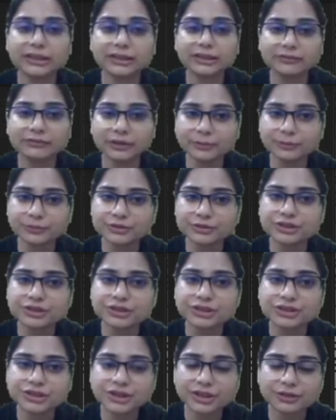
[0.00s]
even
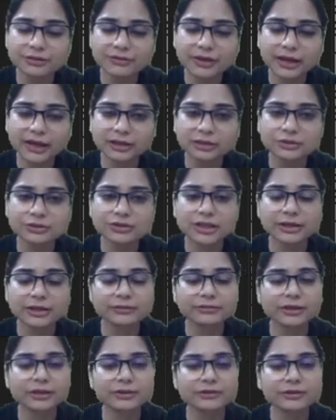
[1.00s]
positioned values
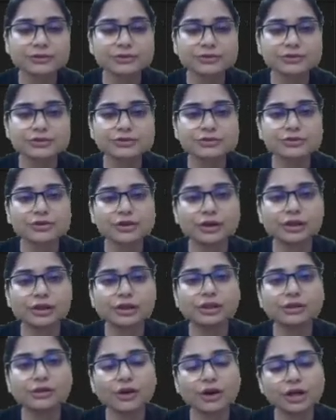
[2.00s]
and one to store all
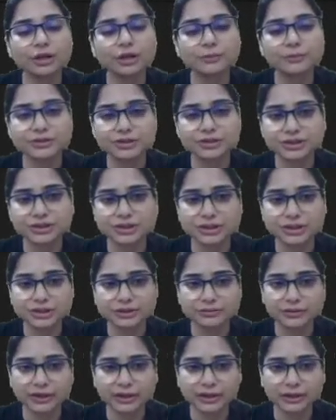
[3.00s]
the odd
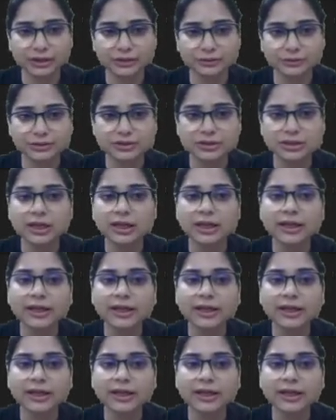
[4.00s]
positioned values.